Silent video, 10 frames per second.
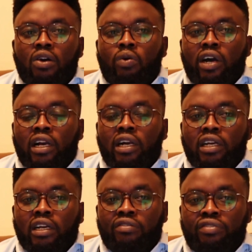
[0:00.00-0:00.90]
while
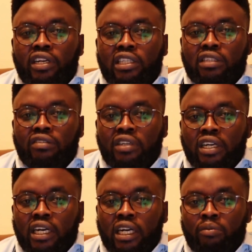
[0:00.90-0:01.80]
in very severe
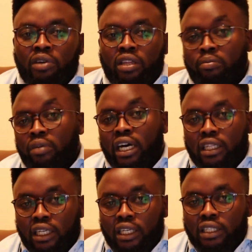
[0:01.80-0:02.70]
anemia, the
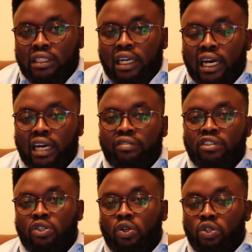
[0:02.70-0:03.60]
mother's life
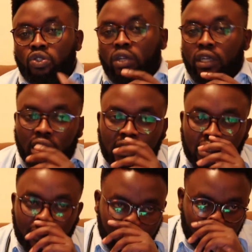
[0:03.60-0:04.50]
is also in
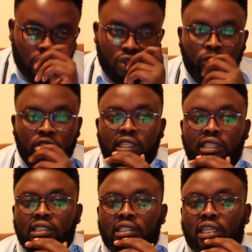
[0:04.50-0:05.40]
danger. So most
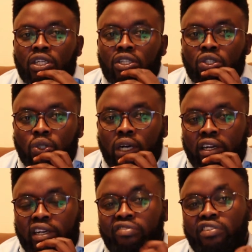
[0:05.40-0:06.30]
cases are due to
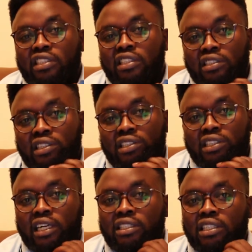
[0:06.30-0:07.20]
iron deficiency
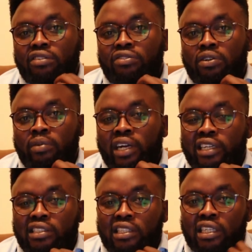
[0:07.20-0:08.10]
resulting from
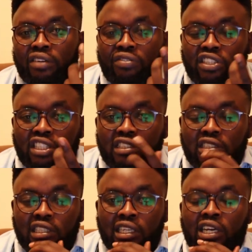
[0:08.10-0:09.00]
dietary
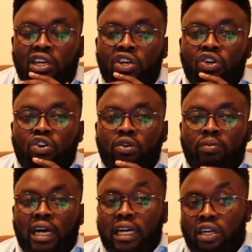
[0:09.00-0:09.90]
deficiency or
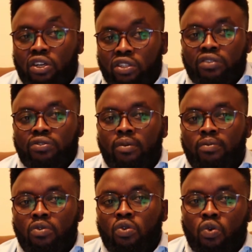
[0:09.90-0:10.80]
blood loss
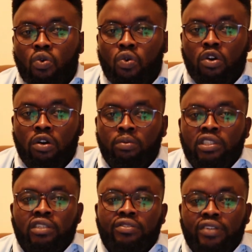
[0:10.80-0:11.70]
from hookworms,
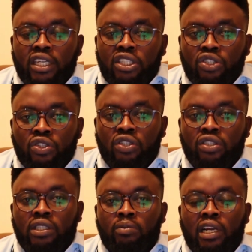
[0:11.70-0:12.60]

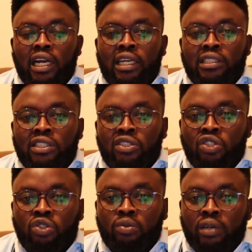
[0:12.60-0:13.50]
infections, hemolysis due
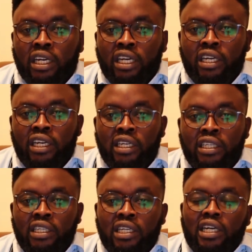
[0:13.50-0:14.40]
to
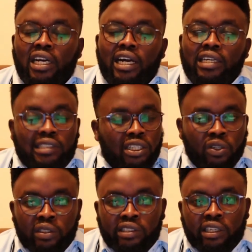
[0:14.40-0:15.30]
malaria, and
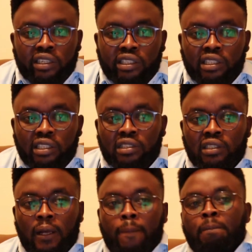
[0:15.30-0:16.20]
sickle cell disease.
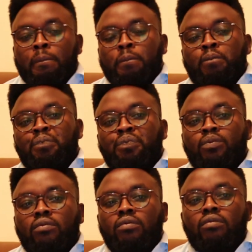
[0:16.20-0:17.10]

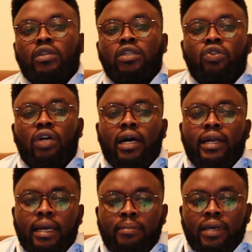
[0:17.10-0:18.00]
So
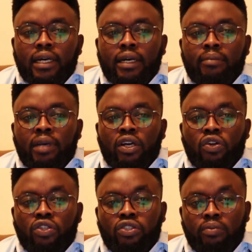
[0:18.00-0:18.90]
anemia may
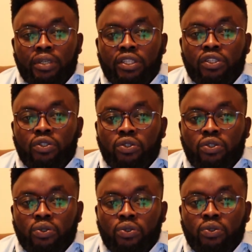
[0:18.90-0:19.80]
also be due
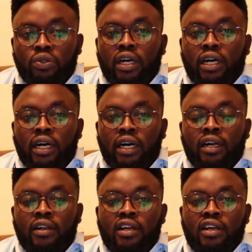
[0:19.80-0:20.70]
to uh,
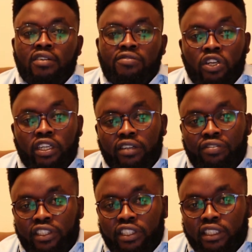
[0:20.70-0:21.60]
folate
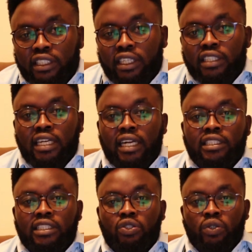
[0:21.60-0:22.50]
deficiency
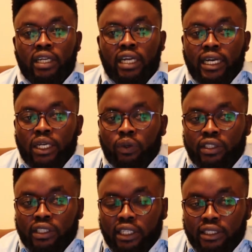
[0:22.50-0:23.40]
resulting to inadequate
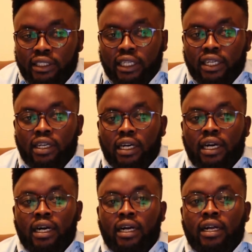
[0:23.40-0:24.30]
intake
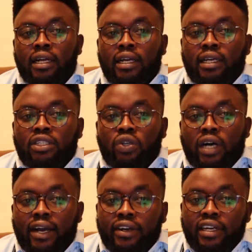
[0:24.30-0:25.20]
uh, so
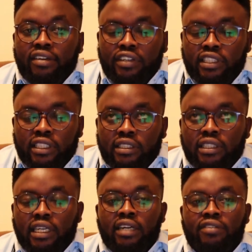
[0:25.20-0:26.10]
iron deficiency and